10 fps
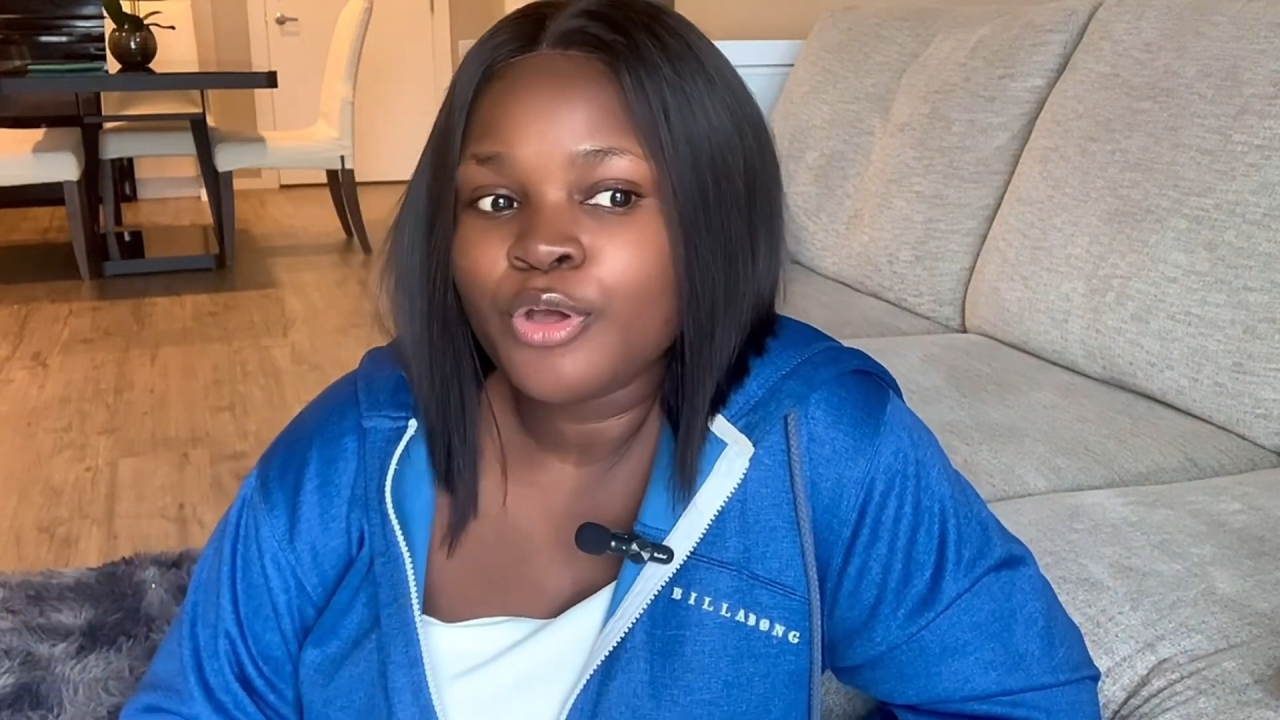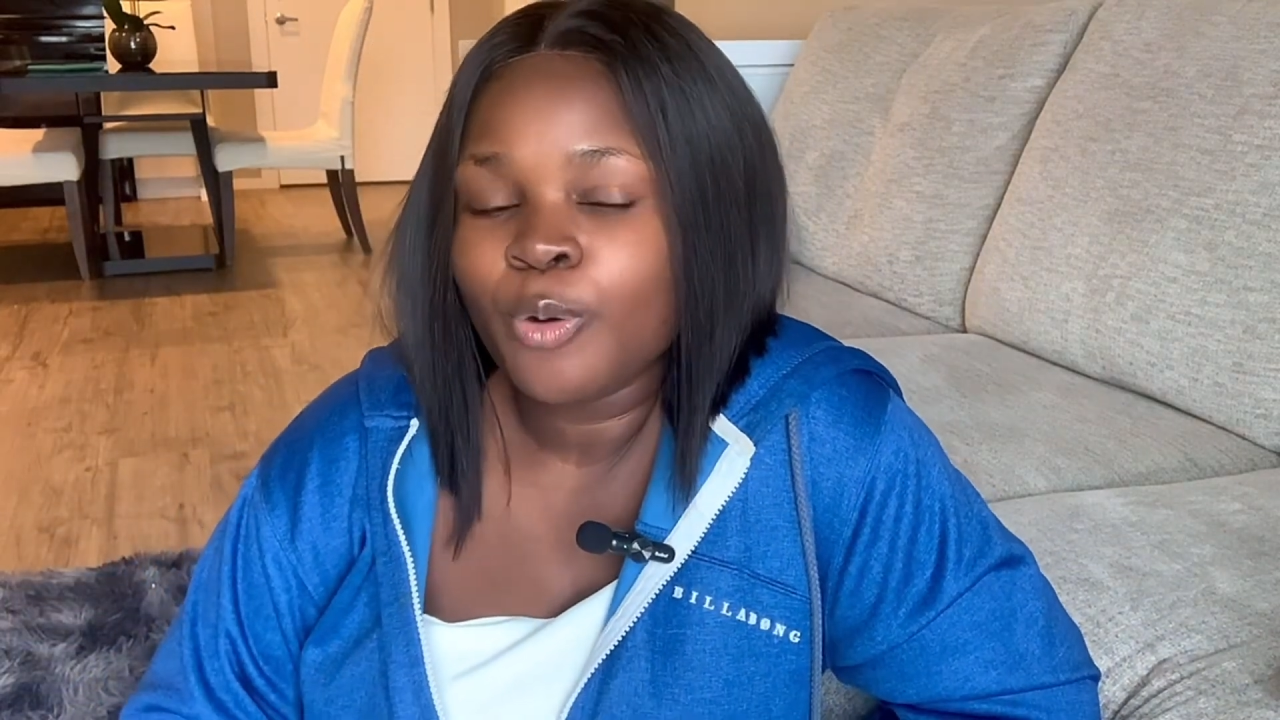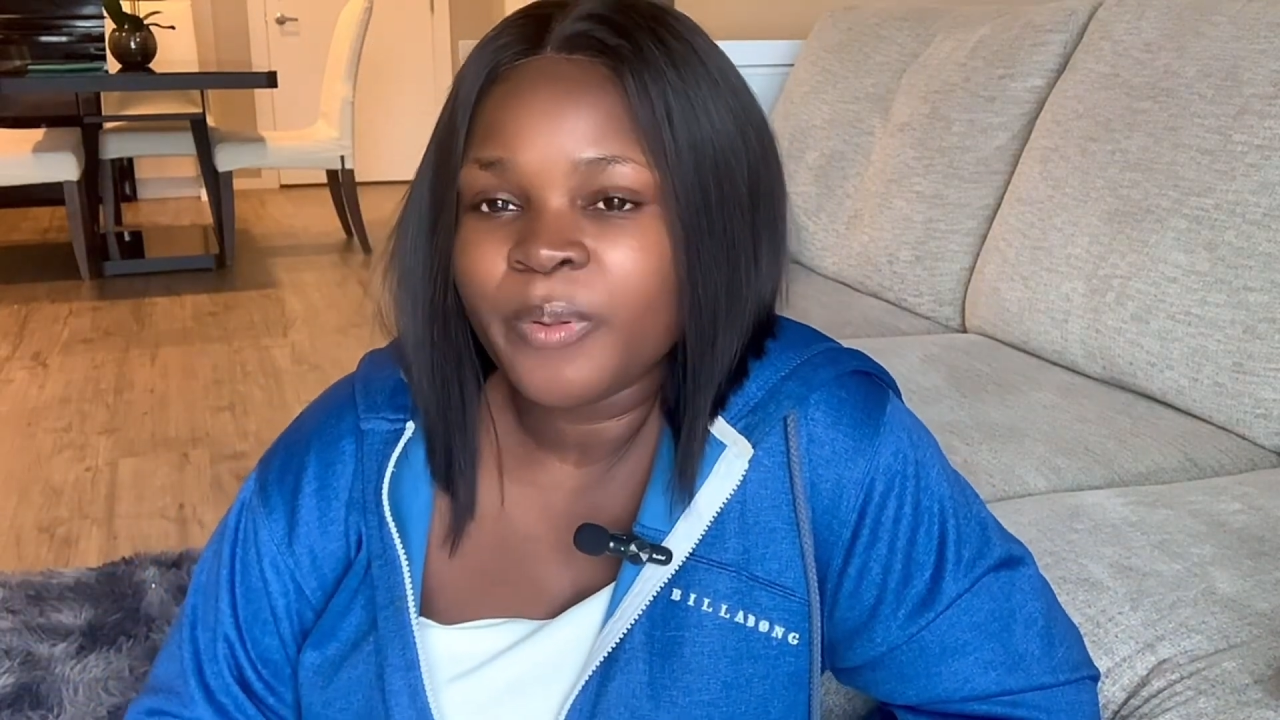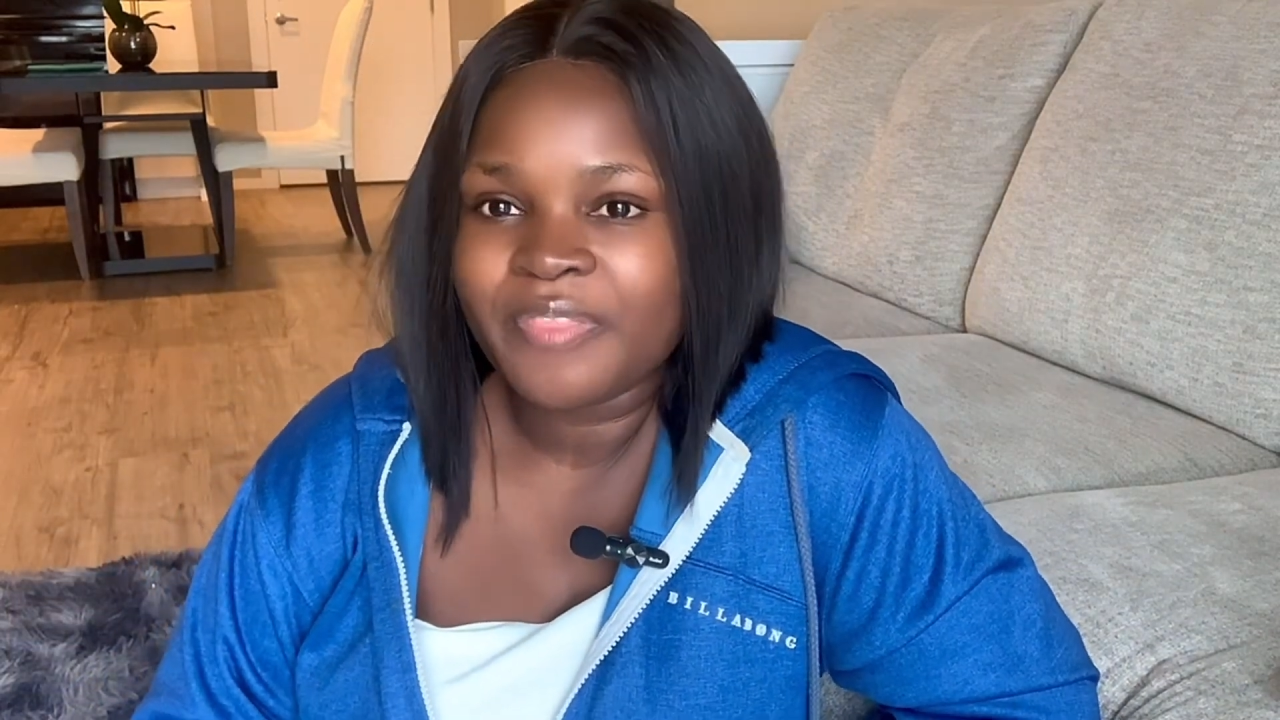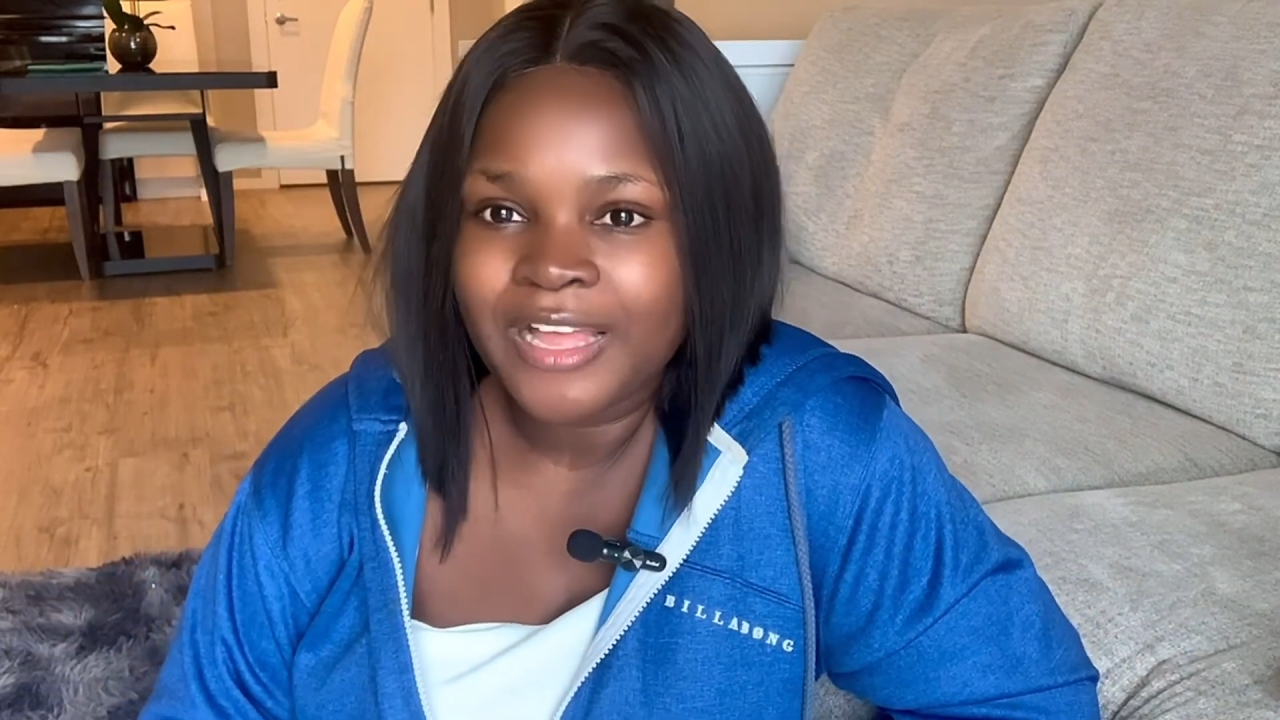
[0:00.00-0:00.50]

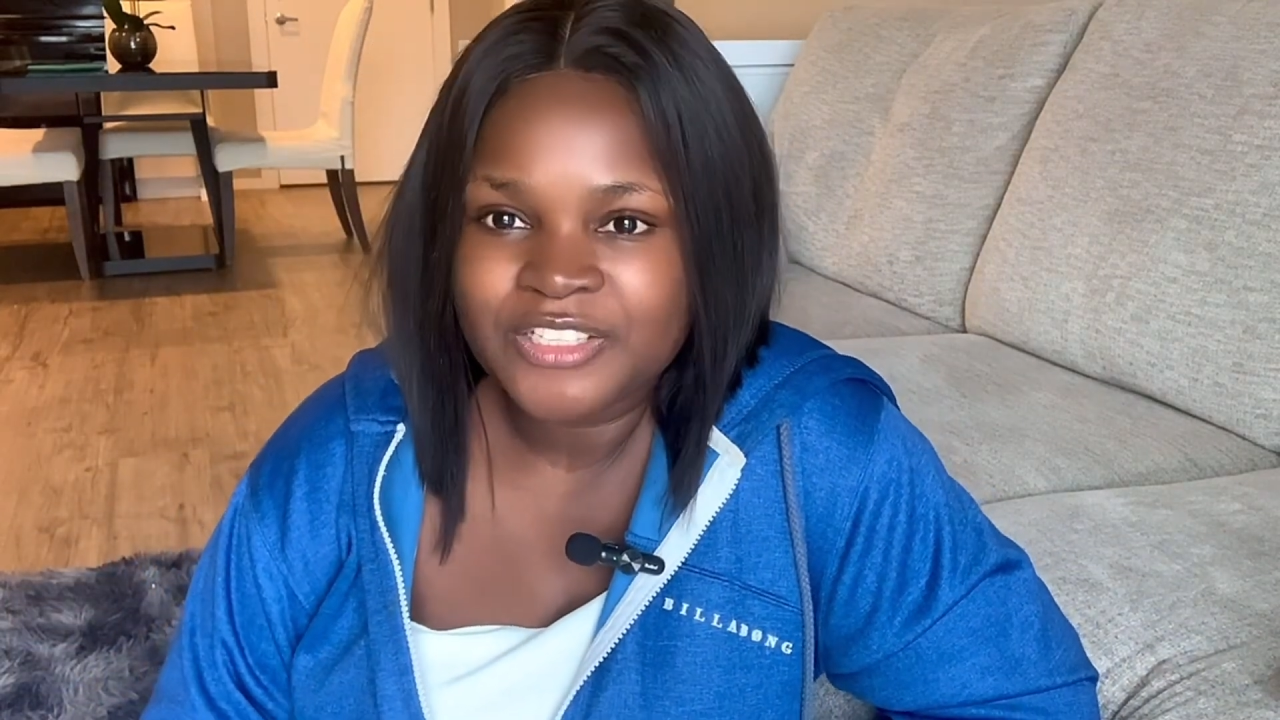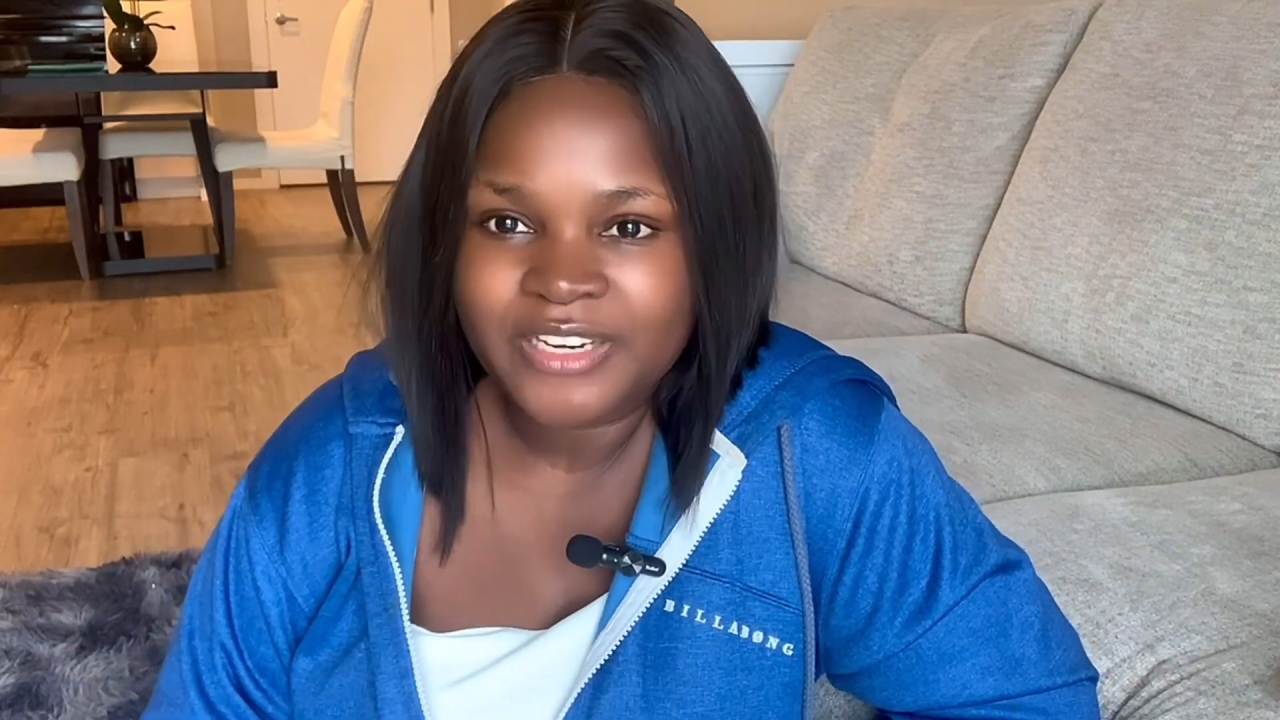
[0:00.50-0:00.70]
with that to the